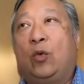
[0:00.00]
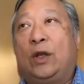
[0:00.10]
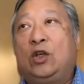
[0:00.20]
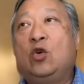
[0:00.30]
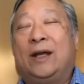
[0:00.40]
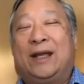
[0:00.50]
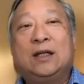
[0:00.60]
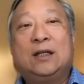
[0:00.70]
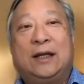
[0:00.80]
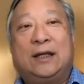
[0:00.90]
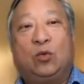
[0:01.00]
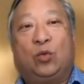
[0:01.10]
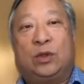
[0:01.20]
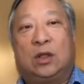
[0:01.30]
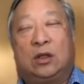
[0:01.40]
when you are inundated
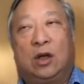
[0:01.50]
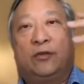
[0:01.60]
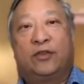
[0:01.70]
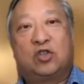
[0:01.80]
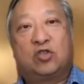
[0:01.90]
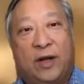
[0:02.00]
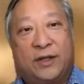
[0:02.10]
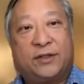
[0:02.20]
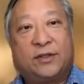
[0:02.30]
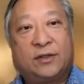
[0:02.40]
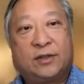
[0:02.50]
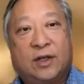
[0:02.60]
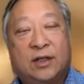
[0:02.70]
with a lot of stress.